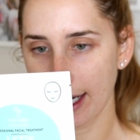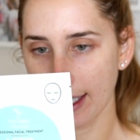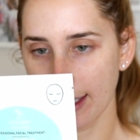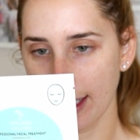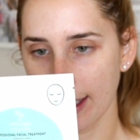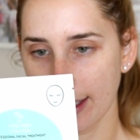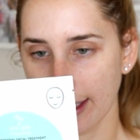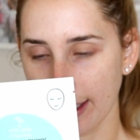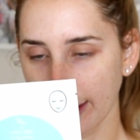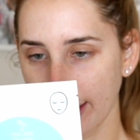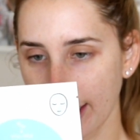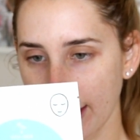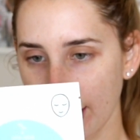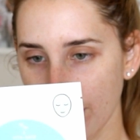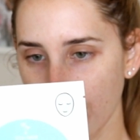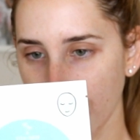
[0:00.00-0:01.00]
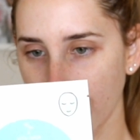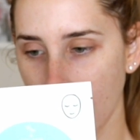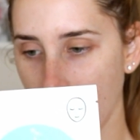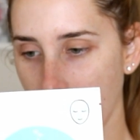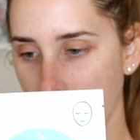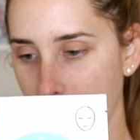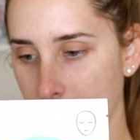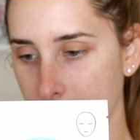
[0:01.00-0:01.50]
it says it clears,
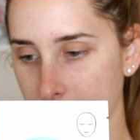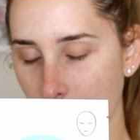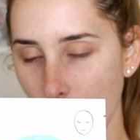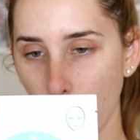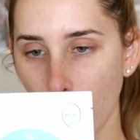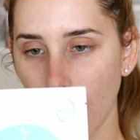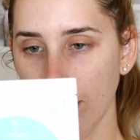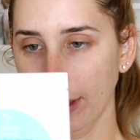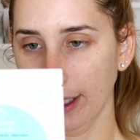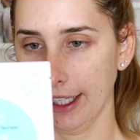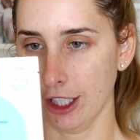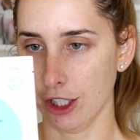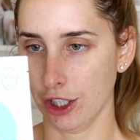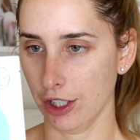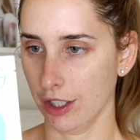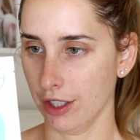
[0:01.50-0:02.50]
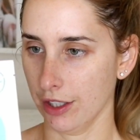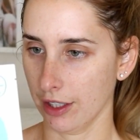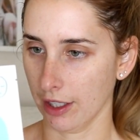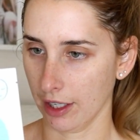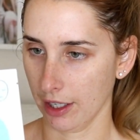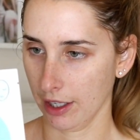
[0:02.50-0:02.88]
refines, replenishes